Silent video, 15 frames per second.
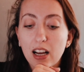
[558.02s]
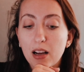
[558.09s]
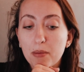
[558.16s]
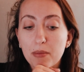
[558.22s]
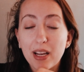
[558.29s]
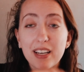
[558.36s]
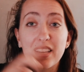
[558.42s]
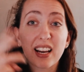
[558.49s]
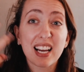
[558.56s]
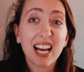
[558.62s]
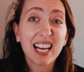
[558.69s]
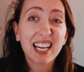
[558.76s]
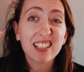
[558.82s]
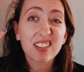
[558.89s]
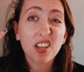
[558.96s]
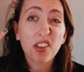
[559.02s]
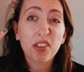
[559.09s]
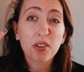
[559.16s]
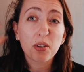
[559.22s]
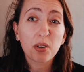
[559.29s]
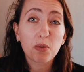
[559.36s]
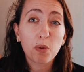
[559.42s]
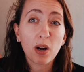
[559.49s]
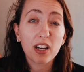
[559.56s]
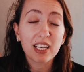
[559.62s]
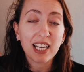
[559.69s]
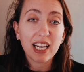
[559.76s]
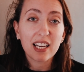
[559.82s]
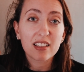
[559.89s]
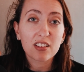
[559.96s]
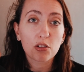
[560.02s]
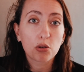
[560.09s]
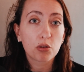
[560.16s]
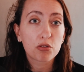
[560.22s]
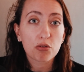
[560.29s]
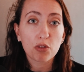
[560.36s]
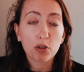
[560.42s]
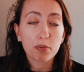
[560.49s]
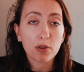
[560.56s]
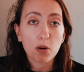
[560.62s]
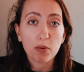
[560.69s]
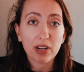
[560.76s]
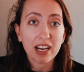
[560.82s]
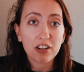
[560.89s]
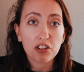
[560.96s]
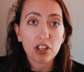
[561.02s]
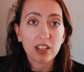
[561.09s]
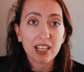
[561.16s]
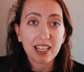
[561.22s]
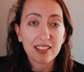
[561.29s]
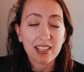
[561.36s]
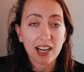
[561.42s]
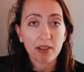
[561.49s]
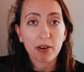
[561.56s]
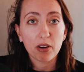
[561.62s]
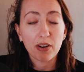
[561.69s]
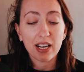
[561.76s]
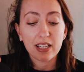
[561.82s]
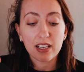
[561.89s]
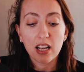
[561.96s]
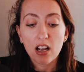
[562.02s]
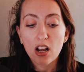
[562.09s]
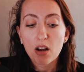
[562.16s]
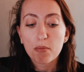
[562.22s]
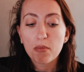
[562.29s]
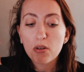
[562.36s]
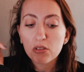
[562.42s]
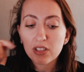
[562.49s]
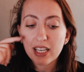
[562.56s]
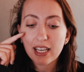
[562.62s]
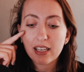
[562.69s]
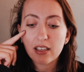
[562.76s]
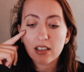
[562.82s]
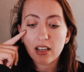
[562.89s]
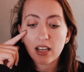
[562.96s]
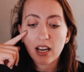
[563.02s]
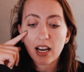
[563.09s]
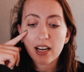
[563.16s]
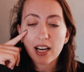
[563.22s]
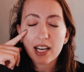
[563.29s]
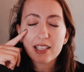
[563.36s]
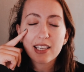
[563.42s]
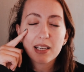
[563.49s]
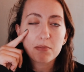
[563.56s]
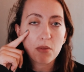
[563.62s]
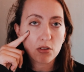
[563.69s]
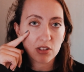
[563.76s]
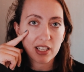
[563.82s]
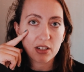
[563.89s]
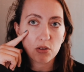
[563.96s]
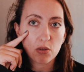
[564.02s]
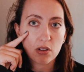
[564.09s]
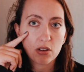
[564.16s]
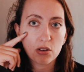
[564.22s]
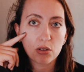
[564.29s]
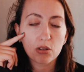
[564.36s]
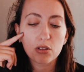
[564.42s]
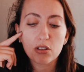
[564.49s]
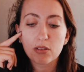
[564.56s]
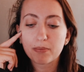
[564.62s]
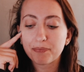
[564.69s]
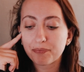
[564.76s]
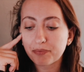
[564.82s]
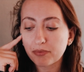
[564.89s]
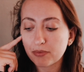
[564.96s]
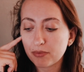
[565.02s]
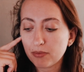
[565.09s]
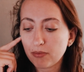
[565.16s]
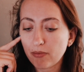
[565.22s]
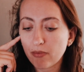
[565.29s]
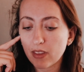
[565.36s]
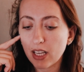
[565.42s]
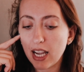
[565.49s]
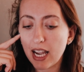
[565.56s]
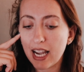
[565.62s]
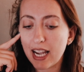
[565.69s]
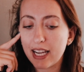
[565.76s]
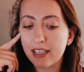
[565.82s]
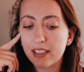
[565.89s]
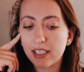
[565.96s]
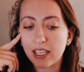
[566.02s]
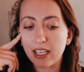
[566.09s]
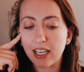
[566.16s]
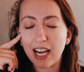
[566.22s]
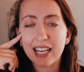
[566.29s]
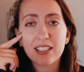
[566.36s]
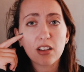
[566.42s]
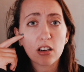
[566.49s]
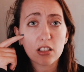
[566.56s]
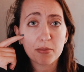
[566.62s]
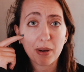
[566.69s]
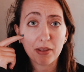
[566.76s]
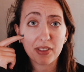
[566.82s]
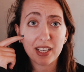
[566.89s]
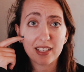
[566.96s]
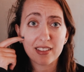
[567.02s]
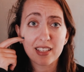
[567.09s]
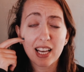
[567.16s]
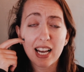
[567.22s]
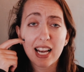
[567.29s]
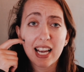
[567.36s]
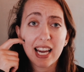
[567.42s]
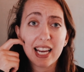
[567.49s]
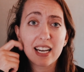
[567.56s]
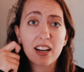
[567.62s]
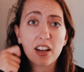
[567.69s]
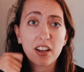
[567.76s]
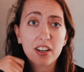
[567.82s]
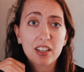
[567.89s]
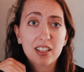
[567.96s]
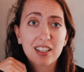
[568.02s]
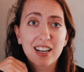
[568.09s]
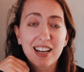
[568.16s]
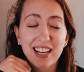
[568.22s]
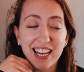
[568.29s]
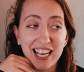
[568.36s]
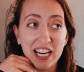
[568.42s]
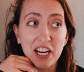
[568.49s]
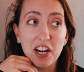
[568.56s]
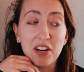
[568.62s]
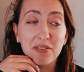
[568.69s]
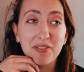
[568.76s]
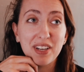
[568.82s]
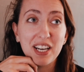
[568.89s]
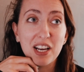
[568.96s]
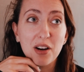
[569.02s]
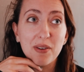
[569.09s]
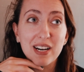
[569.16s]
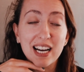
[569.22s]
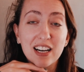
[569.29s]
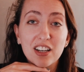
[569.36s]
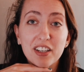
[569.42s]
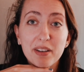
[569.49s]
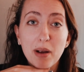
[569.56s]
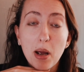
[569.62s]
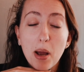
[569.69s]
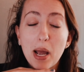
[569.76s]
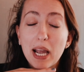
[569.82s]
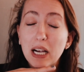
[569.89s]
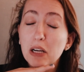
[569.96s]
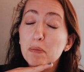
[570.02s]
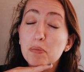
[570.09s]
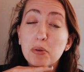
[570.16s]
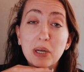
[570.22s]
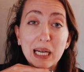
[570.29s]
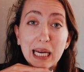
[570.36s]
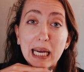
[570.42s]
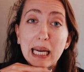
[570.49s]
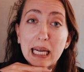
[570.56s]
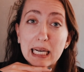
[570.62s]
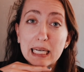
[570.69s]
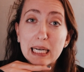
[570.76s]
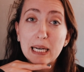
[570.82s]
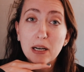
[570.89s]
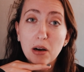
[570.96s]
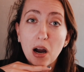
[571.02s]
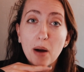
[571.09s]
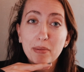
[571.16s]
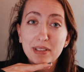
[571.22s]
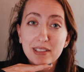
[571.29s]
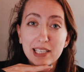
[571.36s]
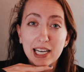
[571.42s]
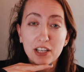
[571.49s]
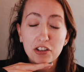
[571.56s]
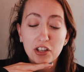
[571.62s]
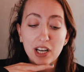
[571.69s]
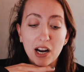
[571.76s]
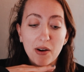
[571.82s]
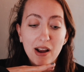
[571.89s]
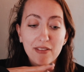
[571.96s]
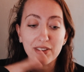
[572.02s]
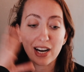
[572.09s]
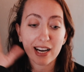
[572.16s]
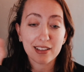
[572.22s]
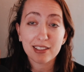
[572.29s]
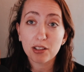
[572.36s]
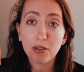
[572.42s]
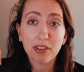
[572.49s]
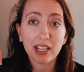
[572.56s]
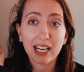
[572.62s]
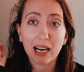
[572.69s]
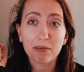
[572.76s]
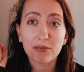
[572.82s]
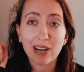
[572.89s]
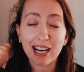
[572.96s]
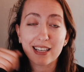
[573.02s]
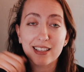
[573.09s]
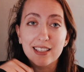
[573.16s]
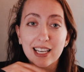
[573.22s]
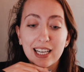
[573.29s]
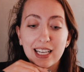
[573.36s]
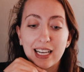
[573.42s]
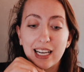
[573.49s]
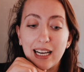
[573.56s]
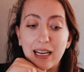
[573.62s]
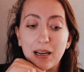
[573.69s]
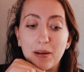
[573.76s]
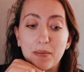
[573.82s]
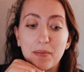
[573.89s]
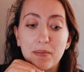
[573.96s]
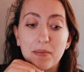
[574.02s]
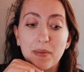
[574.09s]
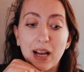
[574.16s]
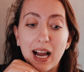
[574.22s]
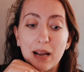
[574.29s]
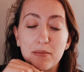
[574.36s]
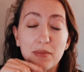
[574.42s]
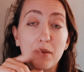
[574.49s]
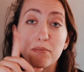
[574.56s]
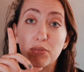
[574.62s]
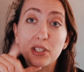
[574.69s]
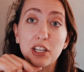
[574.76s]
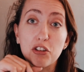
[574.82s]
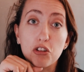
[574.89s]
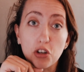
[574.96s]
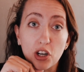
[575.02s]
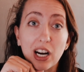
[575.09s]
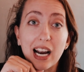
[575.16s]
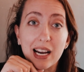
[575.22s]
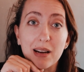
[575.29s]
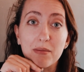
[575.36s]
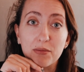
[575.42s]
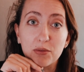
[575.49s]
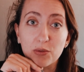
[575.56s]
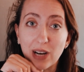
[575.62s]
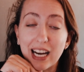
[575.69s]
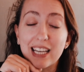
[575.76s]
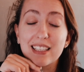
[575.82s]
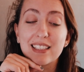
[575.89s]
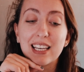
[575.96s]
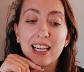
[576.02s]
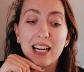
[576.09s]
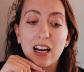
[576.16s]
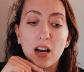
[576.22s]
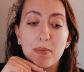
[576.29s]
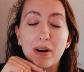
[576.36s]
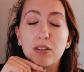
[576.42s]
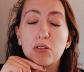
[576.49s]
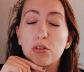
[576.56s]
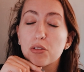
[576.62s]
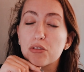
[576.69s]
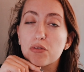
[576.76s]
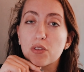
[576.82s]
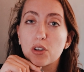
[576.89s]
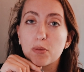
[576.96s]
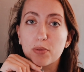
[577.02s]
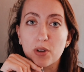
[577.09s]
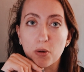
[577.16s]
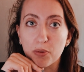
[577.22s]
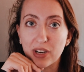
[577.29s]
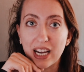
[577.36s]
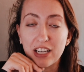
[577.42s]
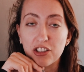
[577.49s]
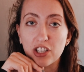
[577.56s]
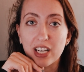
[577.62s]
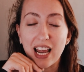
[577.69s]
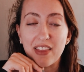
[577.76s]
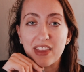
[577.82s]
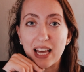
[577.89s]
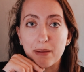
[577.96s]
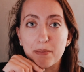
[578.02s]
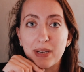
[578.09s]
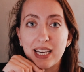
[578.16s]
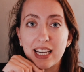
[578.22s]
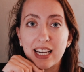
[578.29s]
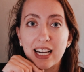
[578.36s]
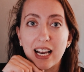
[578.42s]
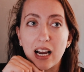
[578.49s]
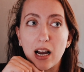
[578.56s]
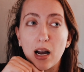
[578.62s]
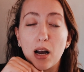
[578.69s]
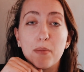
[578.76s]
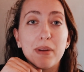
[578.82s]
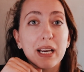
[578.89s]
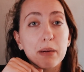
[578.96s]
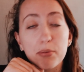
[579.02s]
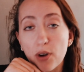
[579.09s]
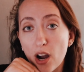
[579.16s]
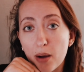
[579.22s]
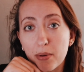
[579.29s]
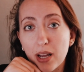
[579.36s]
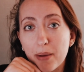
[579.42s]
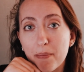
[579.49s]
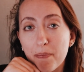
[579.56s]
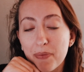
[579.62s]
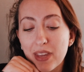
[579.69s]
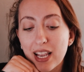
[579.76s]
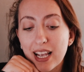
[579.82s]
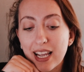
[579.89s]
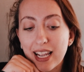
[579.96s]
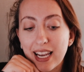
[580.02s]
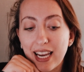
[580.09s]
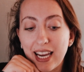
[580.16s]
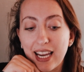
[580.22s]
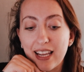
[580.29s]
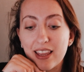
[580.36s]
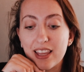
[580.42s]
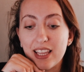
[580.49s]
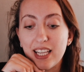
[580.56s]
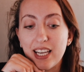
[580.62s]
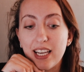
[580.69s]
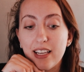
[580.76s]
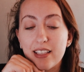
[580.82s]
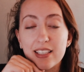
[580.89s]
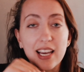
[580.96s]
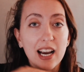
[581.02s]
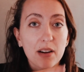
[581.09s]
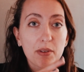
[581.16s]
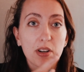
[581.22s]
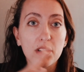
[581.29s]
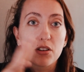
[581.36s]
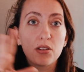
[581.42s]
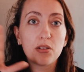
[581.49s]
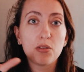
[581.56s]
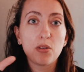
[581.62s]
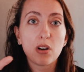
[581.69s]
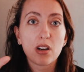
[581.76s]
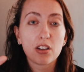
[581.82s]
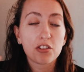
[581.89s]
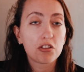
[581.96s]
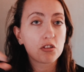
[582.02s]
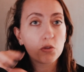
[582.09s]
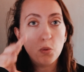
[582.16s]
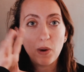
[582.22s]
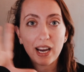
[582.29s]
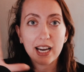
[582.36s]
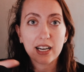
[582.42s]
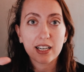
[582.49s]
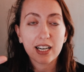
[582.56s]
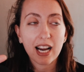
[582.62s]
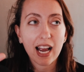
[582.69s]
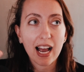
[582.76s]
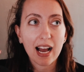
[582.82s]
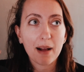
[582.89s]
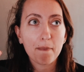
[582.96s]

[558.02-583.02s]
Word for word: Um, and I, I guess the third one is cultural appropriation in tarot, and mostly in, I, I see it mostly in oracles. And uh, I talked about this in another in another video, and I got got pretty heated in the comment section. However, I still think I'm right. Um, I'm I'm pretty sure I am right about cultural appropriation and that being uh, a big problem in the tarot sphere.